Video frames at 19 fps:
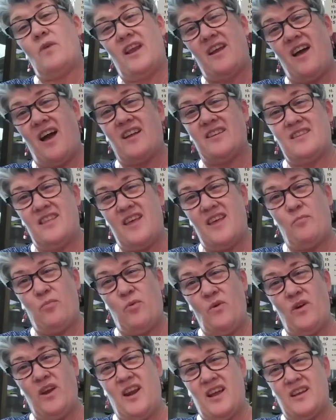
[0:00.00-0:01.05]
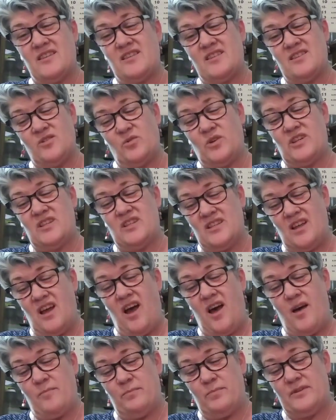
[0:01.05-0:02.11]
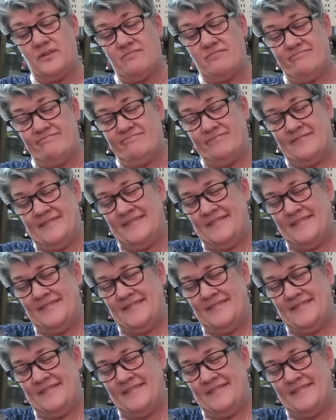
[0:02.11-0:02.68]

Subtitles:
And when I got to that point, I just sort of stopped.